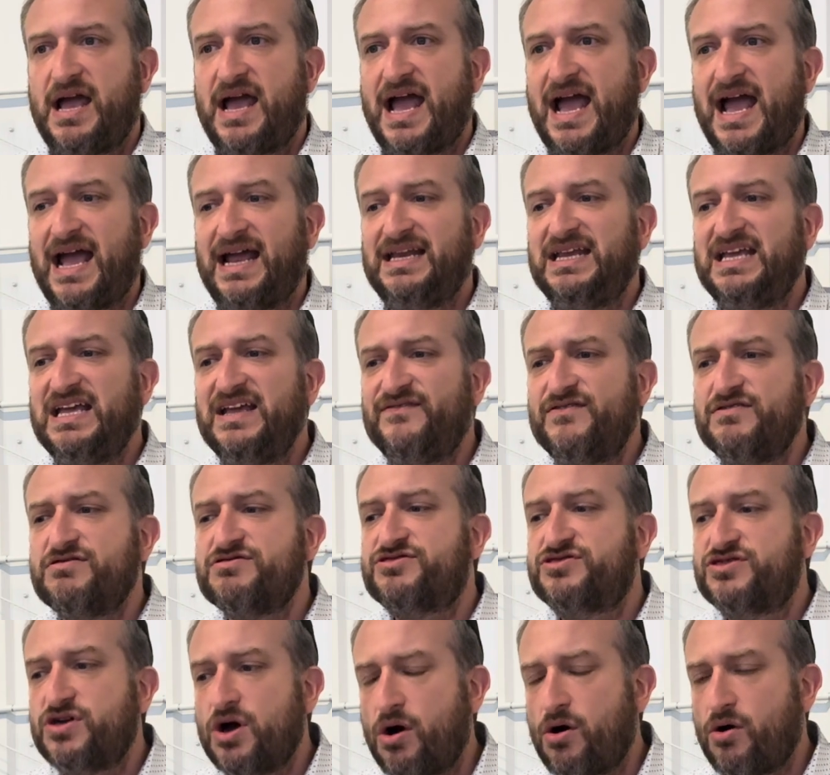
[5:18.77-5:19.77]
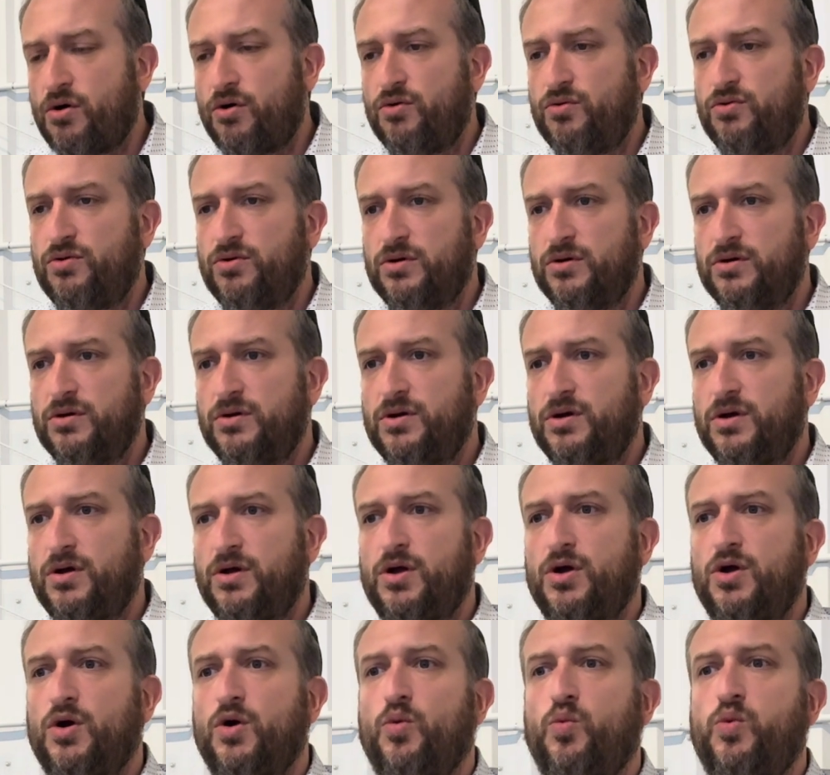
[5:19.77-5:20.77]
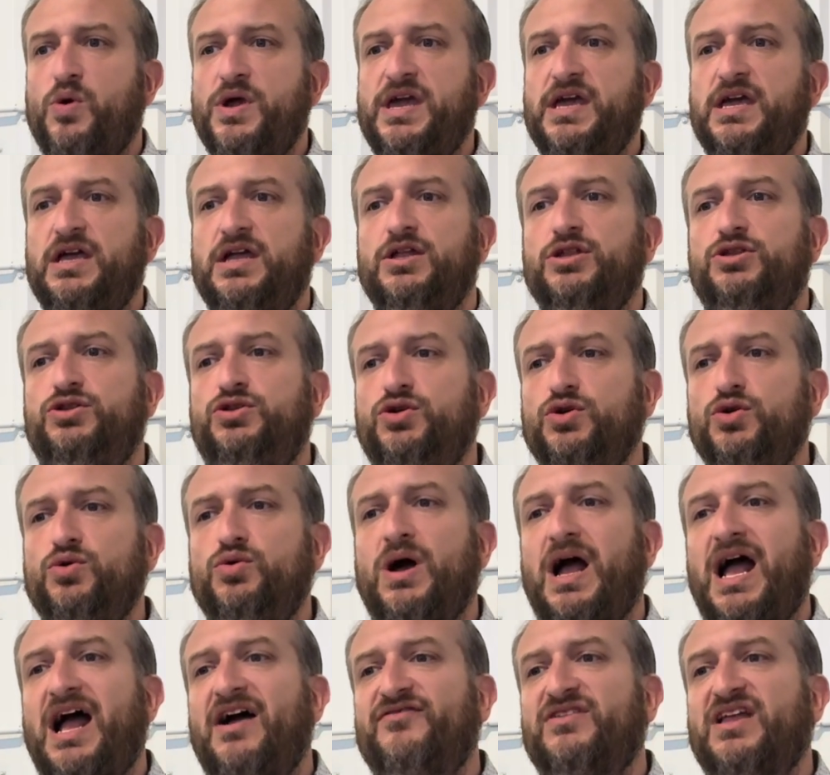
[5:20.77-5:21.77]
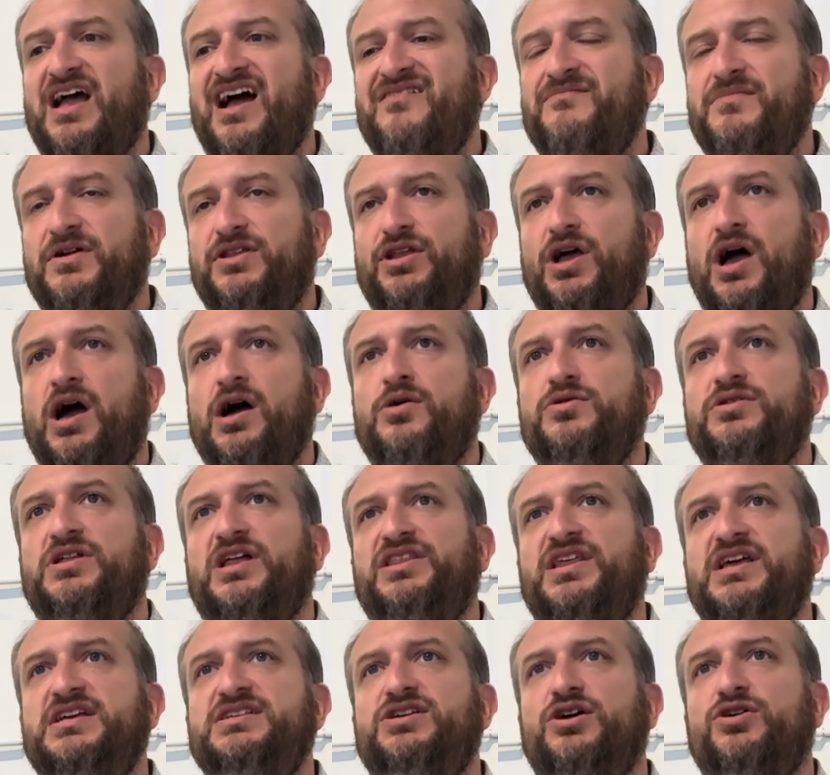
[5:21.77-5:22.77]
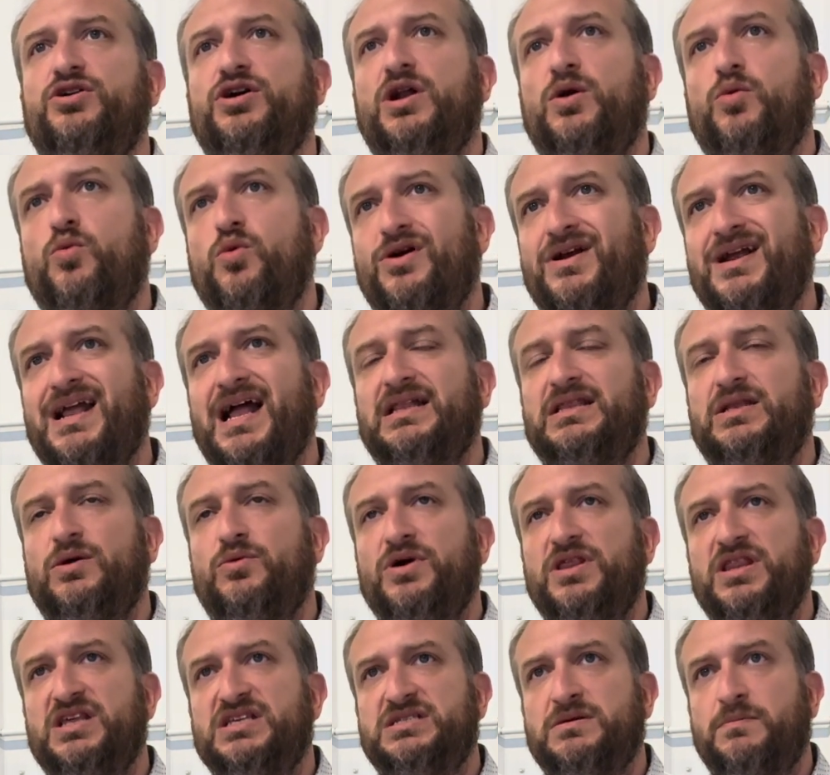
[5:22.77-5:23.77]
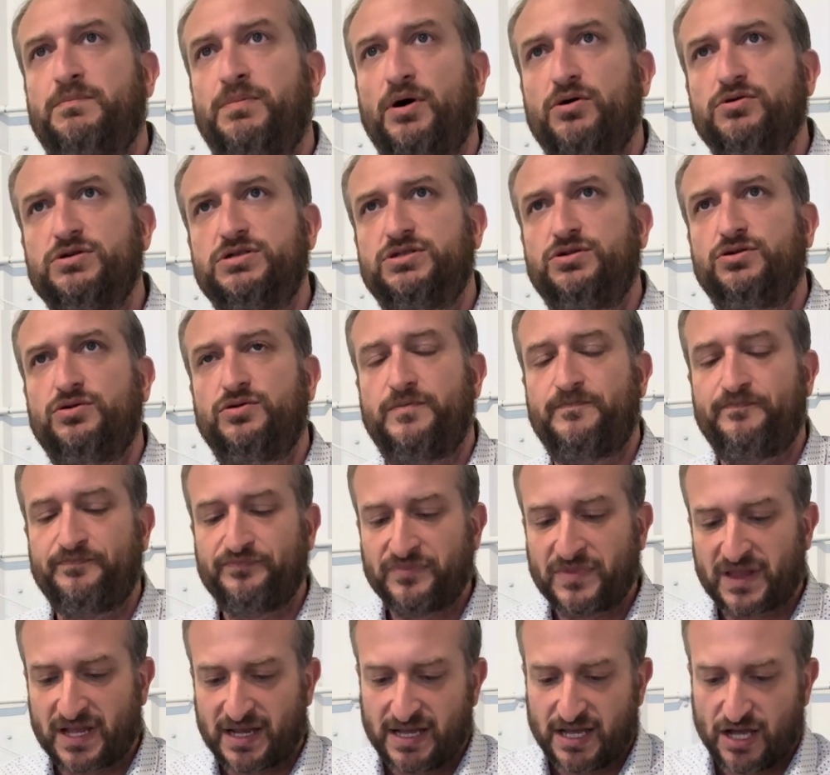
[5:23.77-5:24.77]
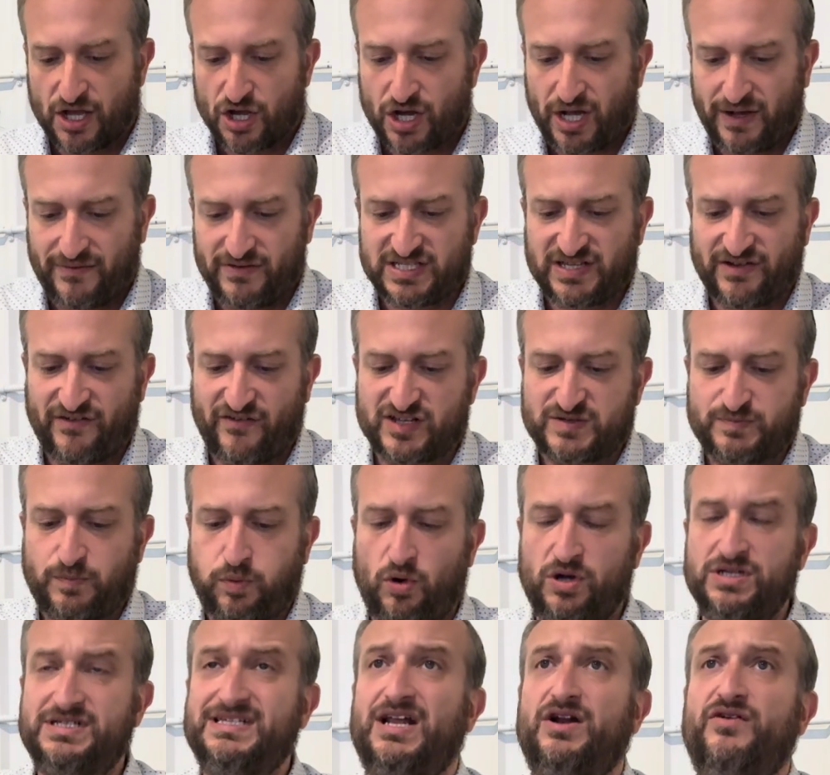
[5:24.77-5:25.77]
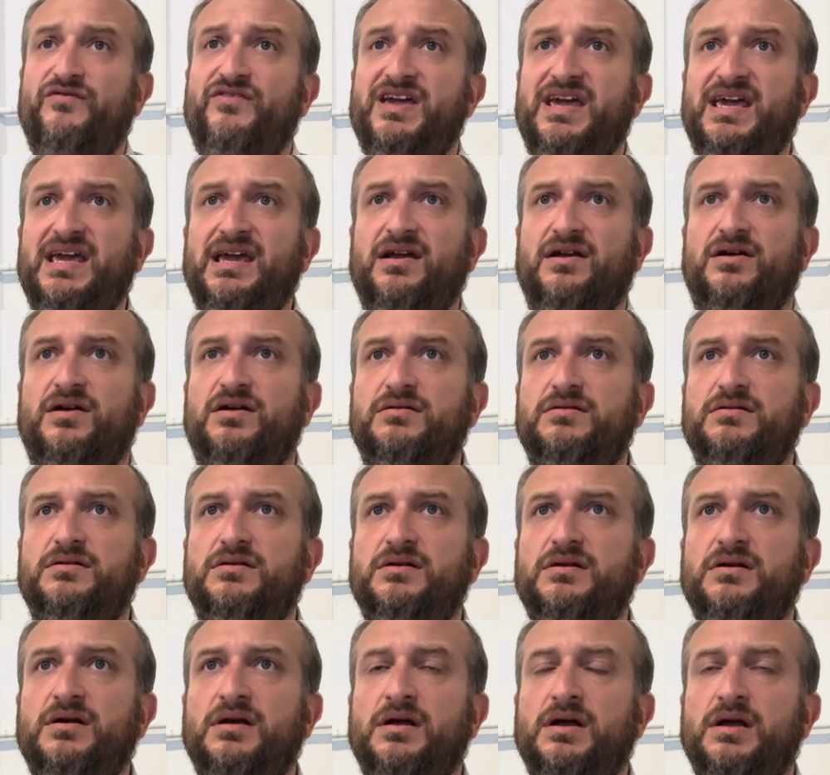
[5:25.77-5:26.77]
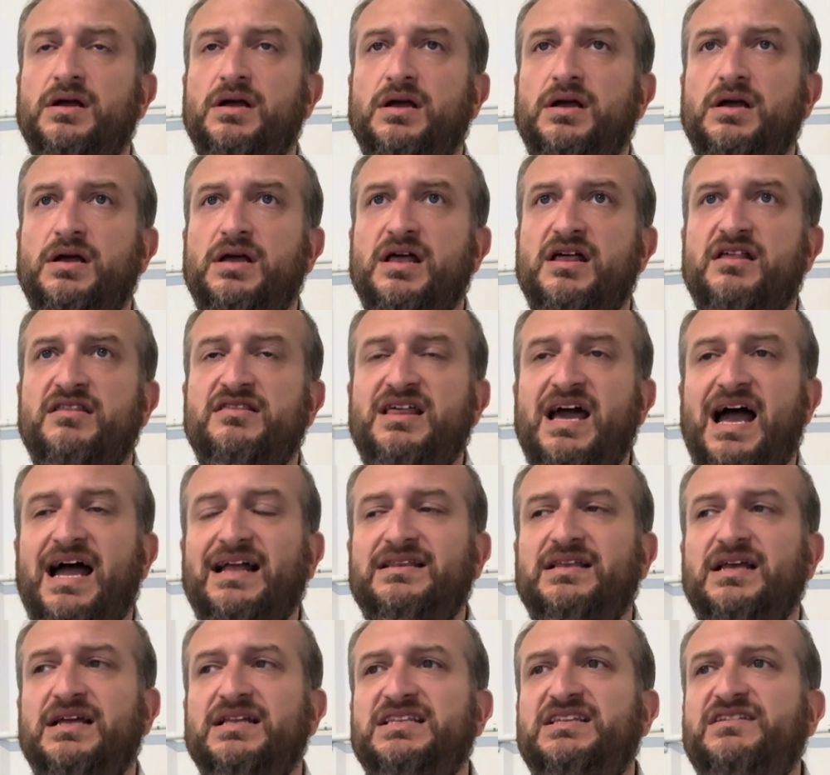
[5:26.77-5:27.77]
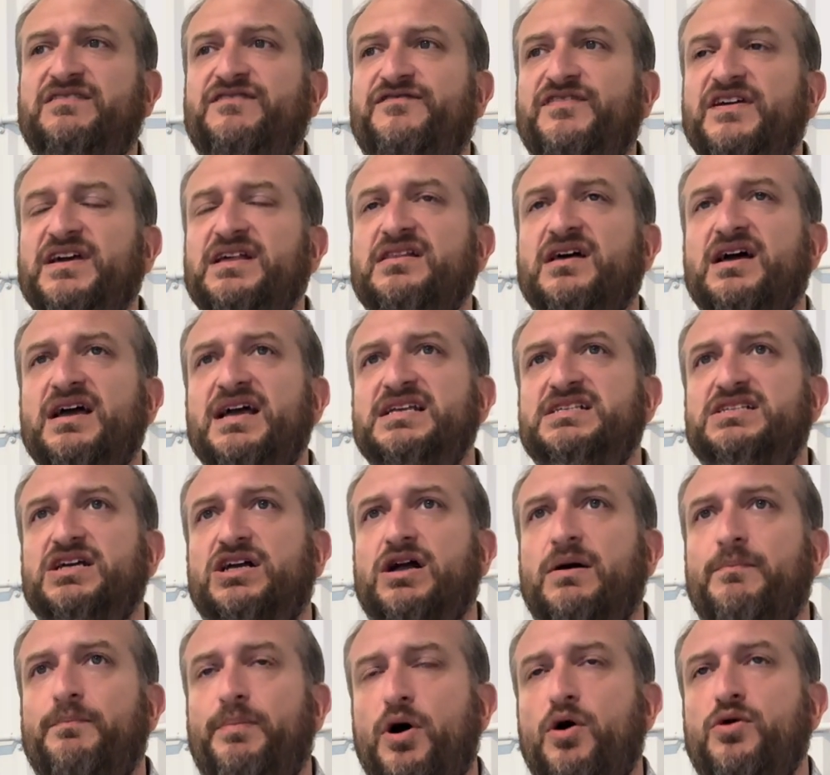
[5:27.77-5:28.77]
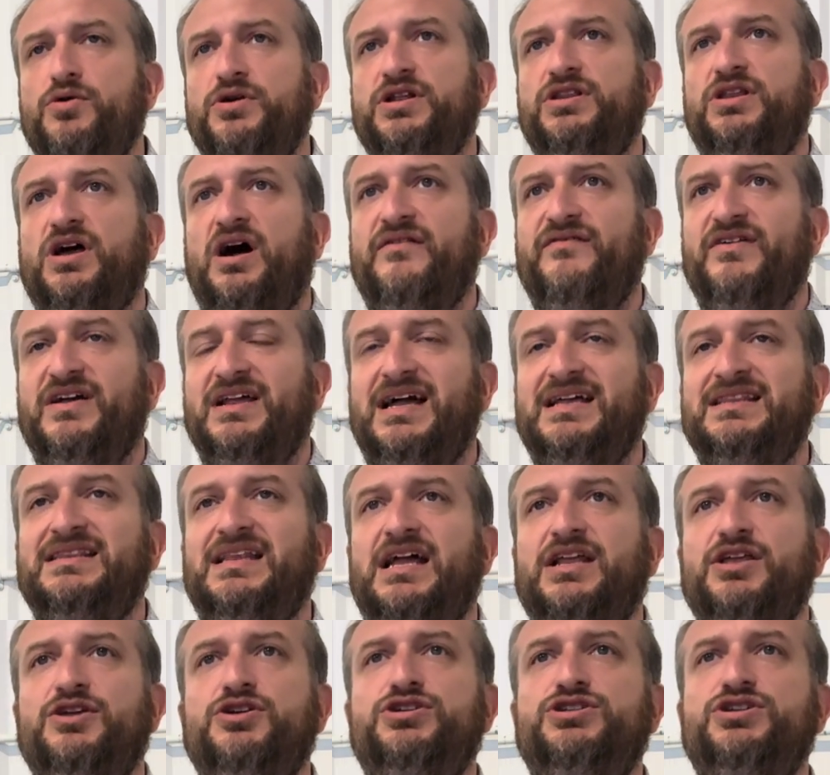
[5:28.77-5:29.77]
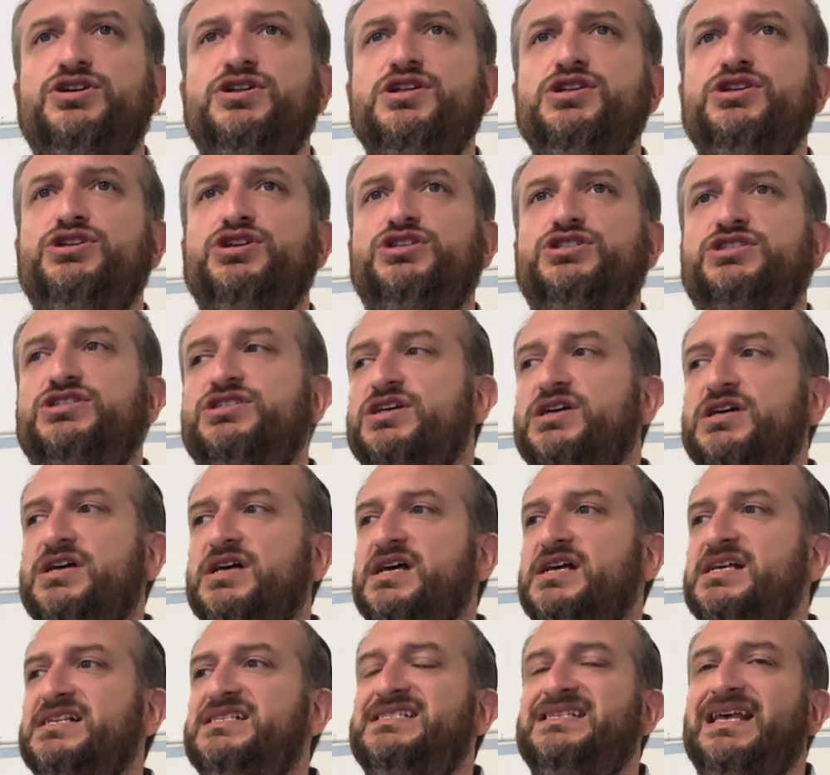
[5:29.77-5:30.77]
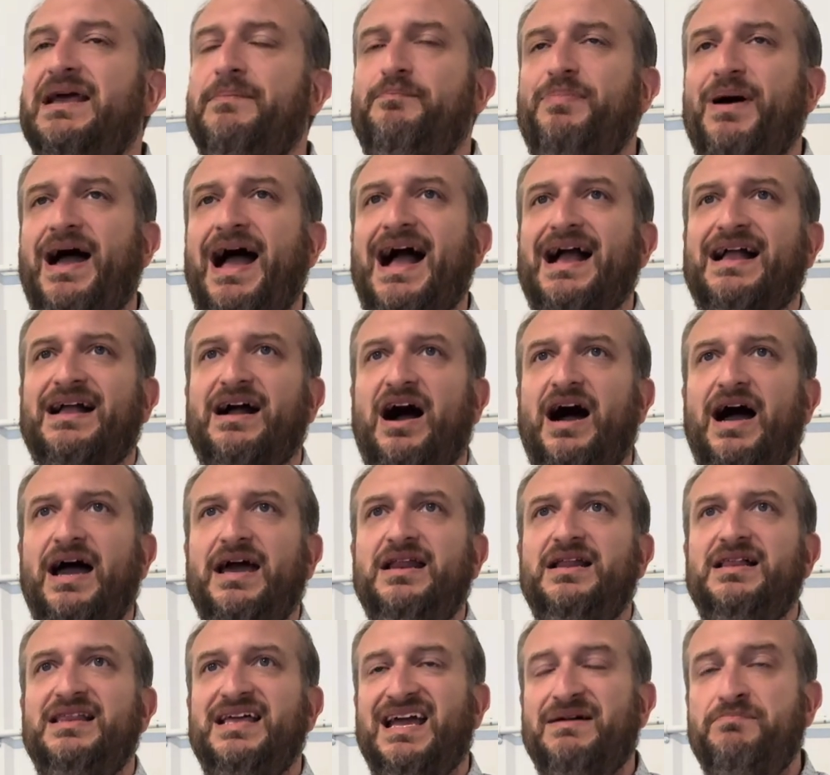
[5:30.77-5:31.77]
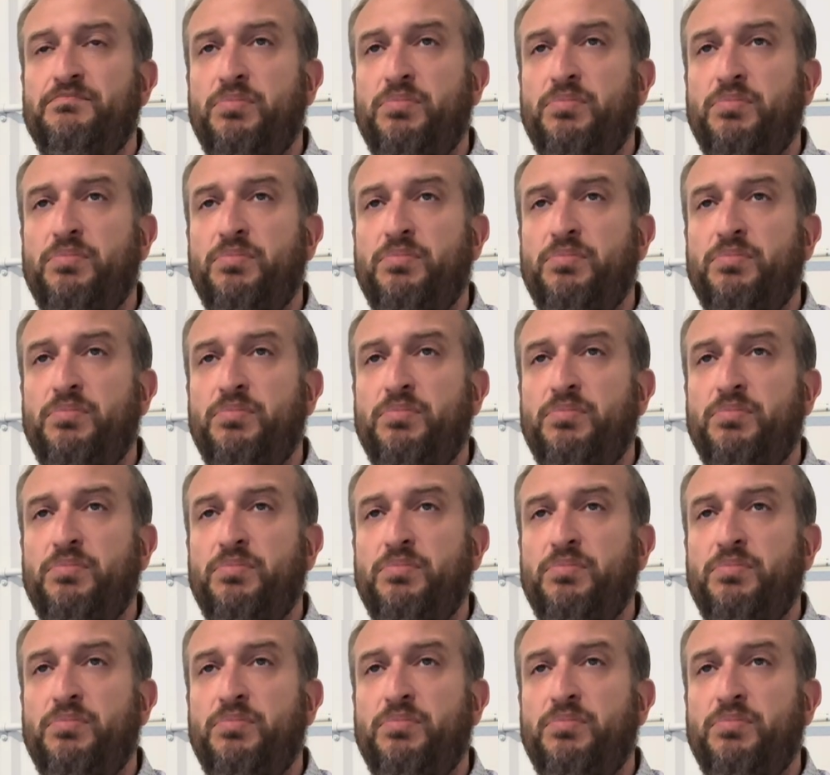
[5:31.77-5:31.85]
And even though we do have to have Bitachon and things are going to work out the way they're supposed to, Rav Av points out over here that tefillah is a component of it, and that you shouldn't just sit back idly.